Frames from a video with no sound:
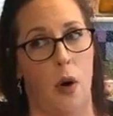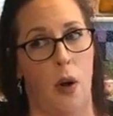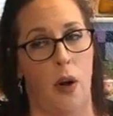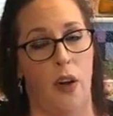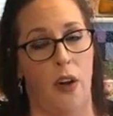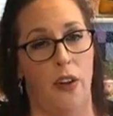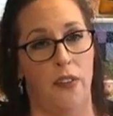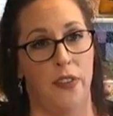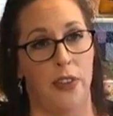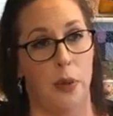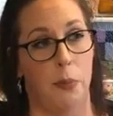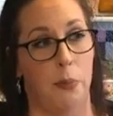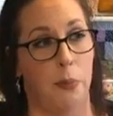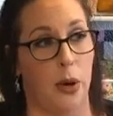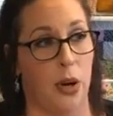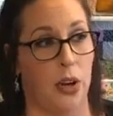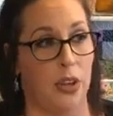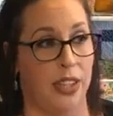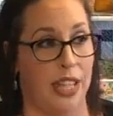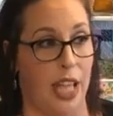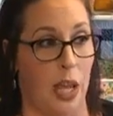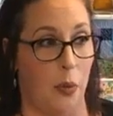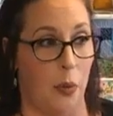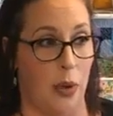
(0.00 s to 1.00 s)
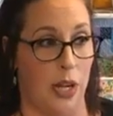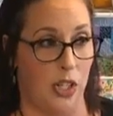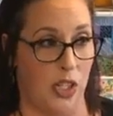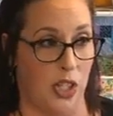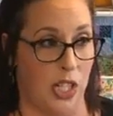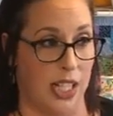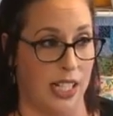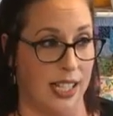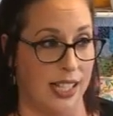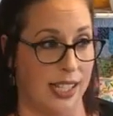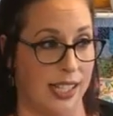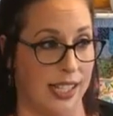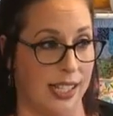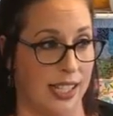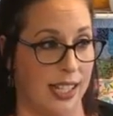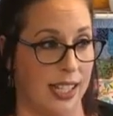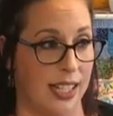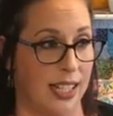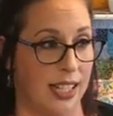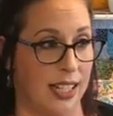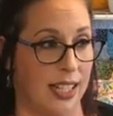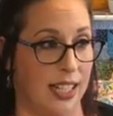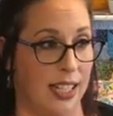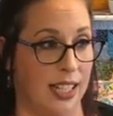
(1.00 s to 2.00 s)
for I all the birthday wishes. Now, though,
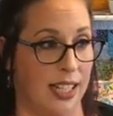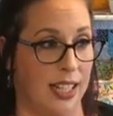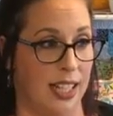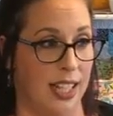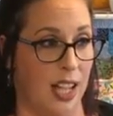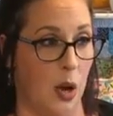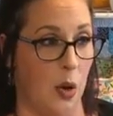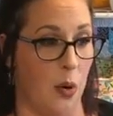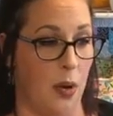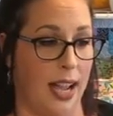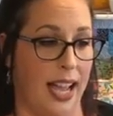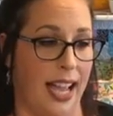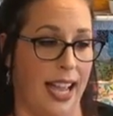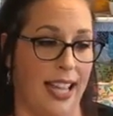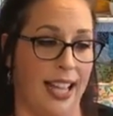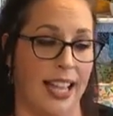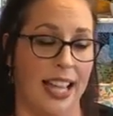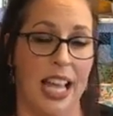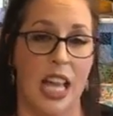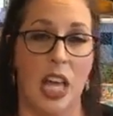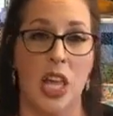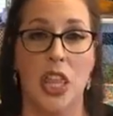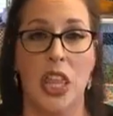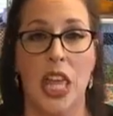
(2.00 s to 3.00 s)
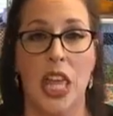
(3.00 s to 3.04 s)
but that's all right. Okay.